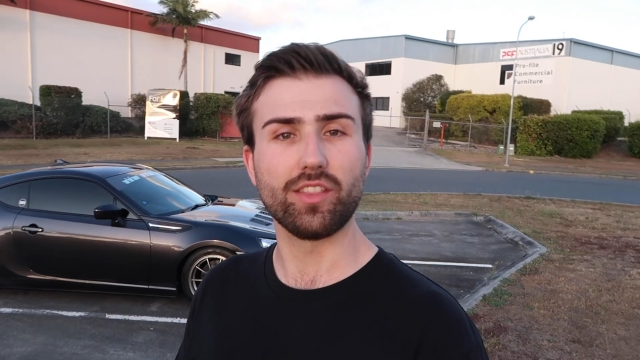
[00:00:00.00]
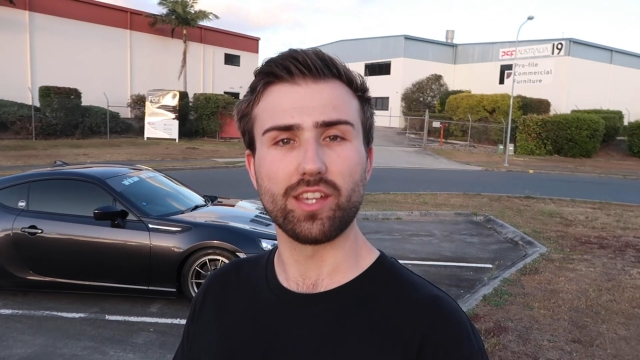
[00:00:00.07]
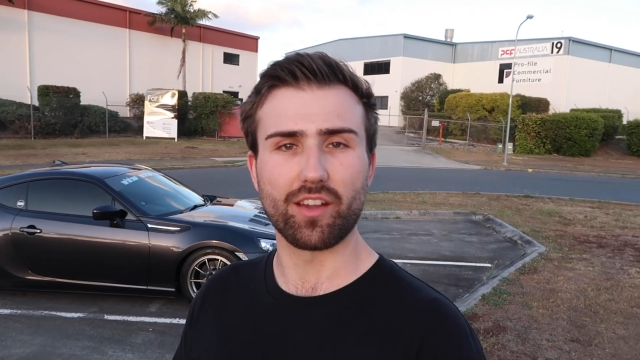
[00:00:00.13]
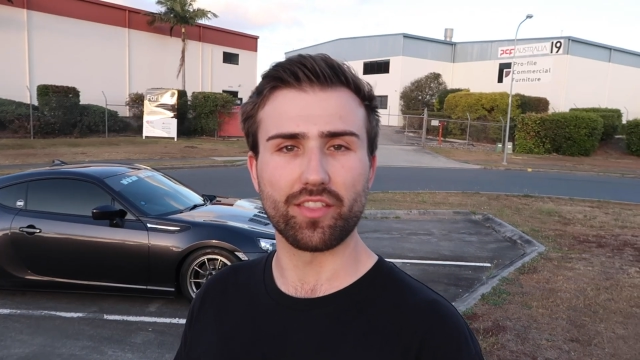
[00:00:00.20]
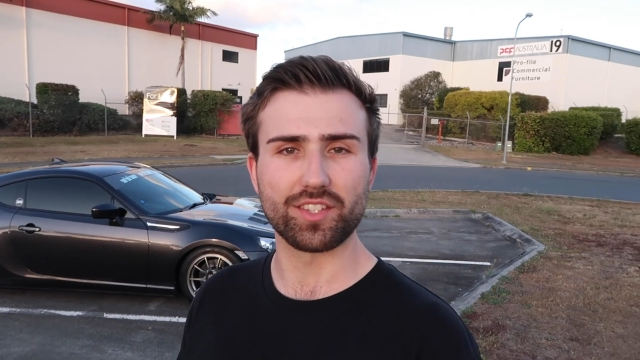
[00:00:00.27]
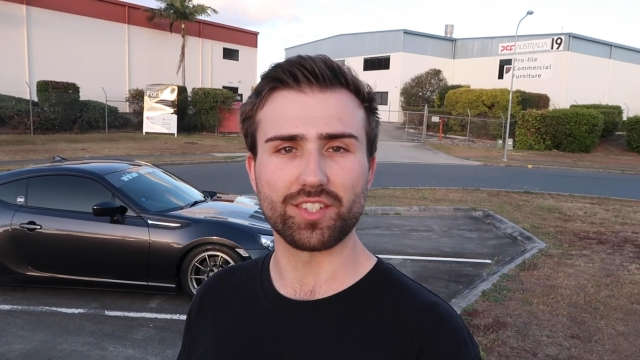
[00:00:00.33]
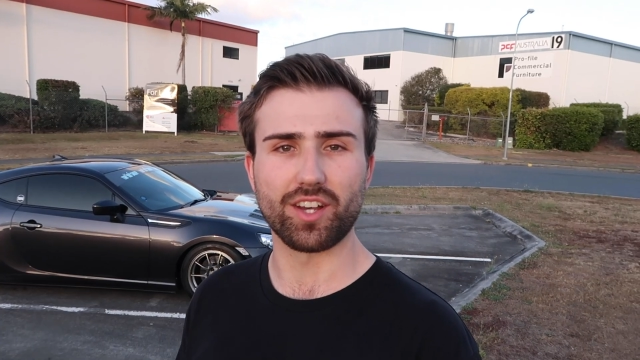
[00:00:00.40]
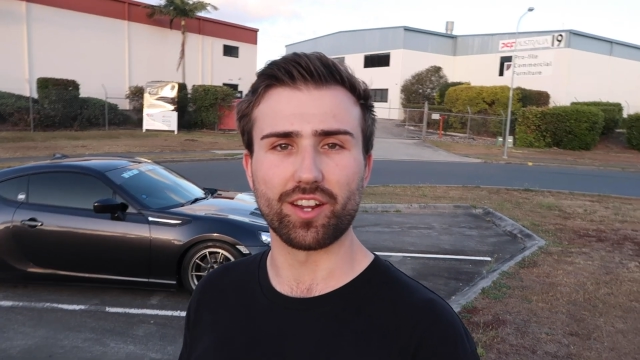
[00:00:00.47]
the
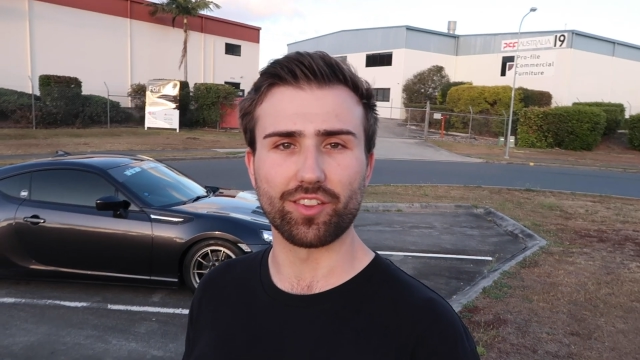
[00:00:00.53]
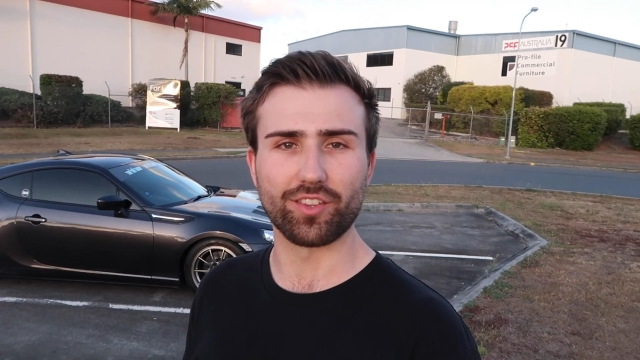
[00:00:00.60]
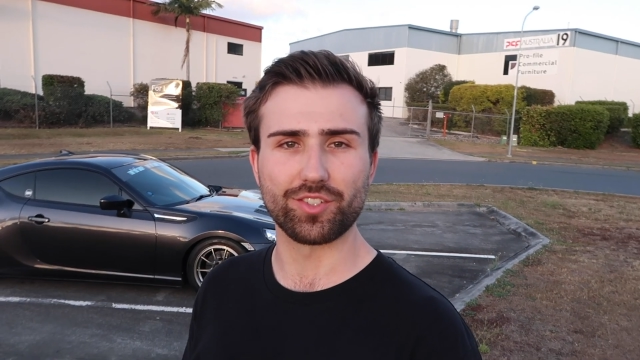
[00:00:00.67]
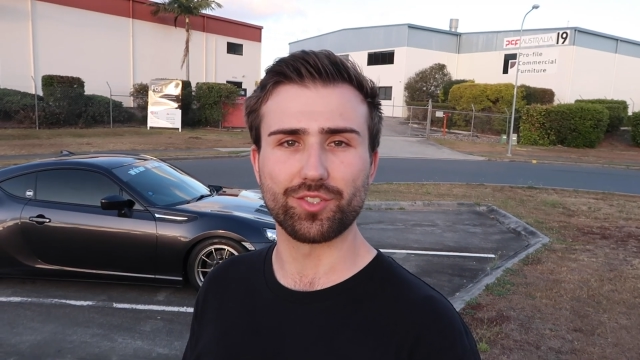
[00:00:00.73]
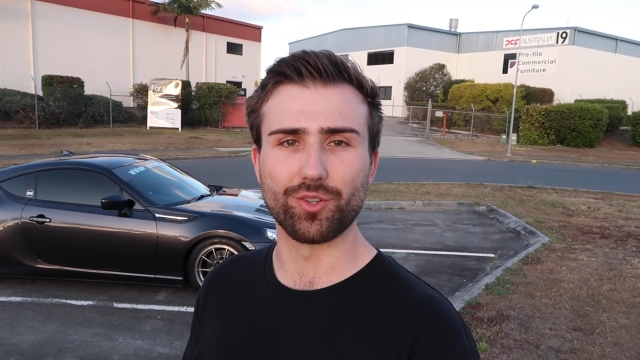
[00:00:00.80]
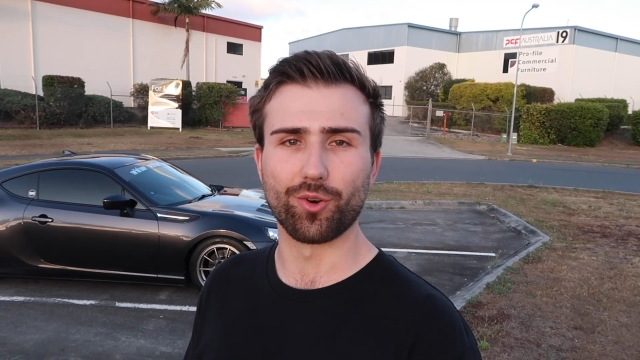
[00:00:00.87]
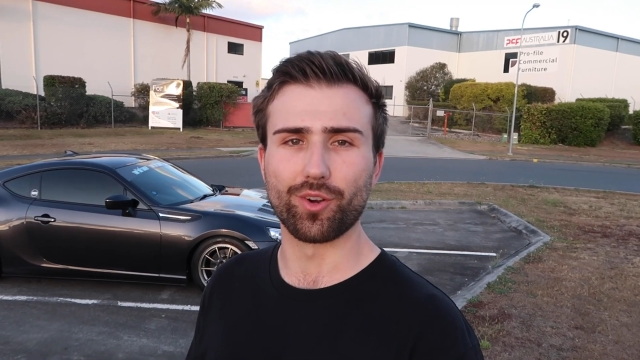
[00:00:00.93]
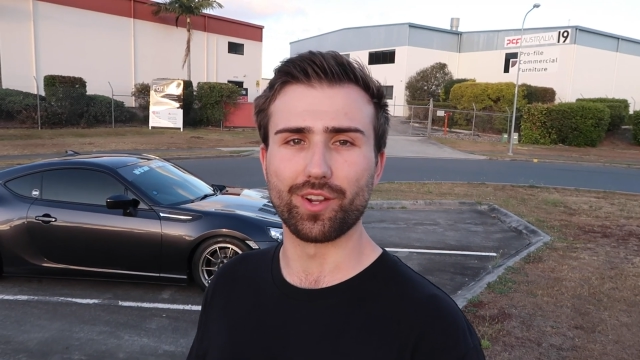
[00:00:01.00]
other side of the
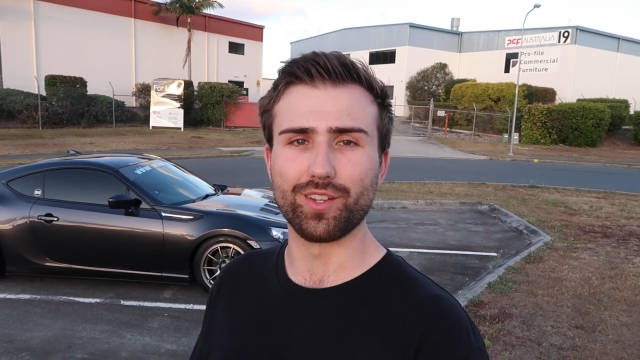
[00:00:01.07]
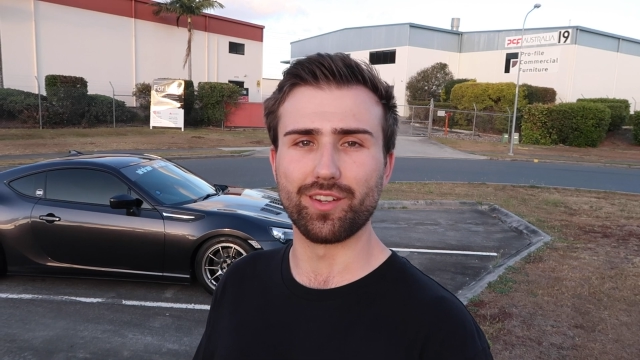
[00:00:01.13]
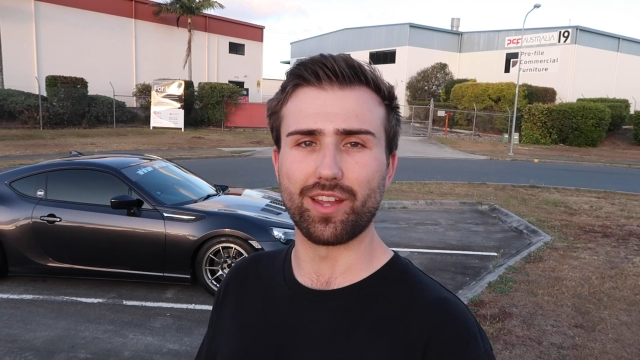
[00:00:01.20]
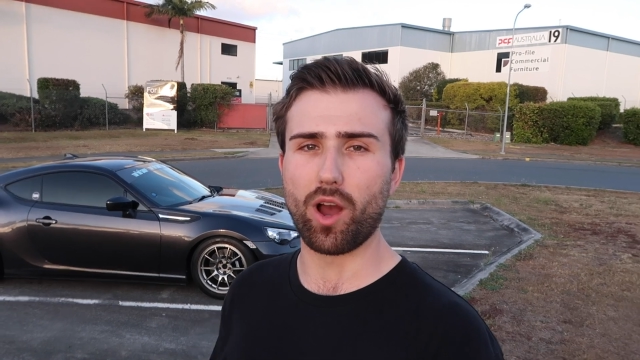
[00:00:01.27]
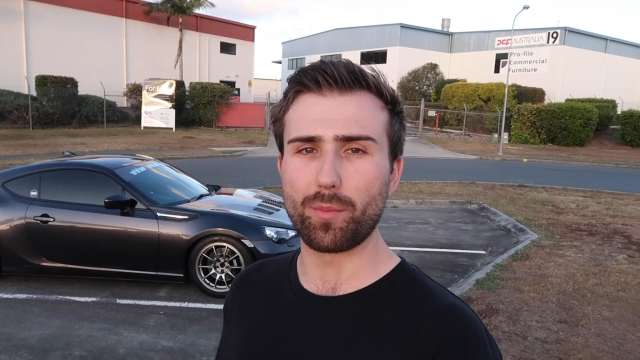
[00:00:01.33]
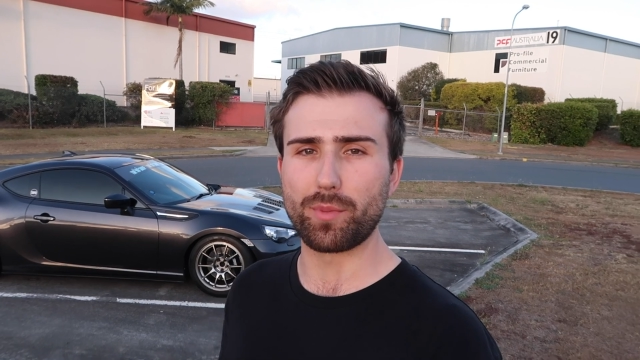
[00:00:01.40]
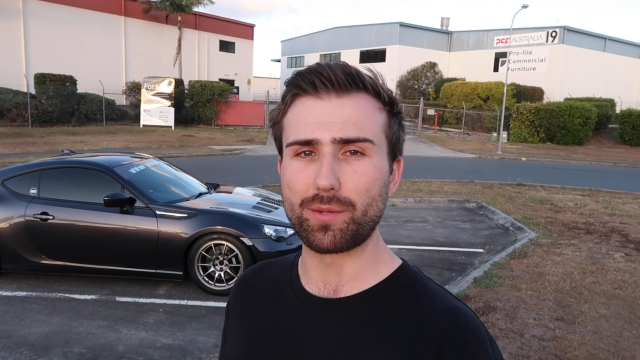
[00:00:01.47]
story and why